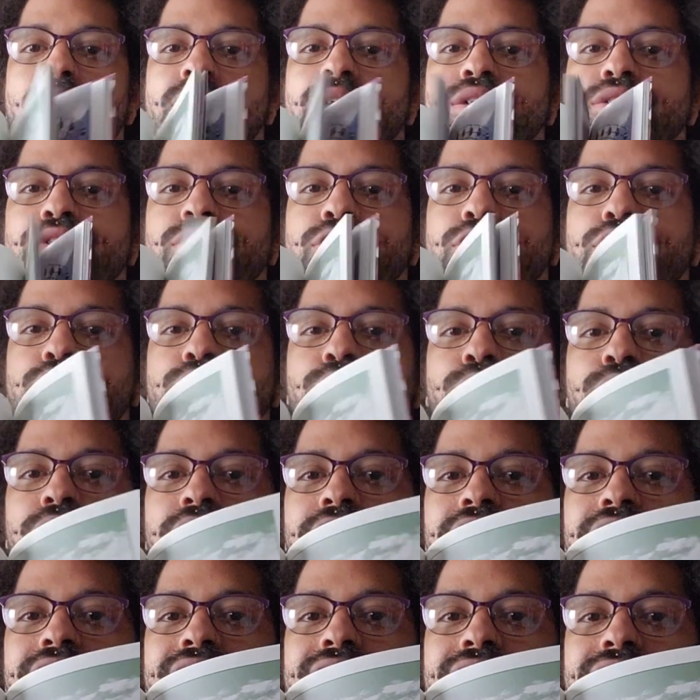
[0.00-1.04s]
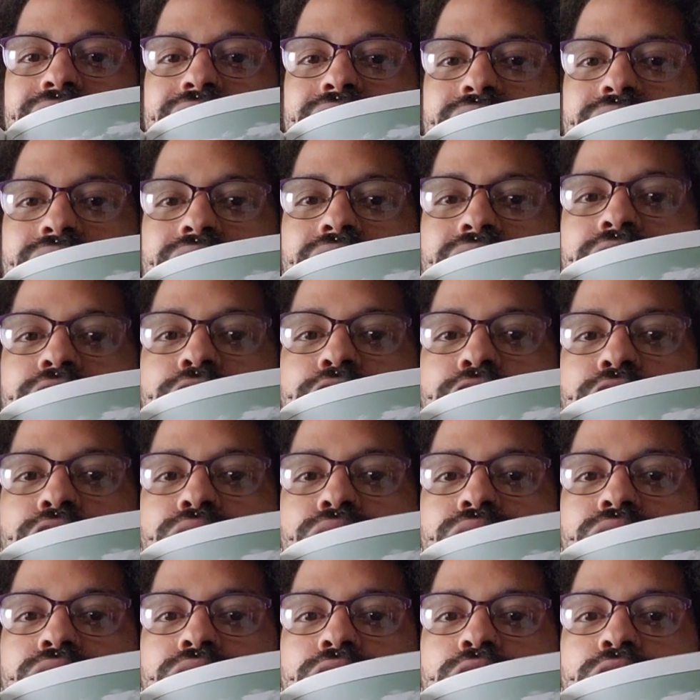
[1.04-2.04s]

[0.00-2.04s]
stories in general.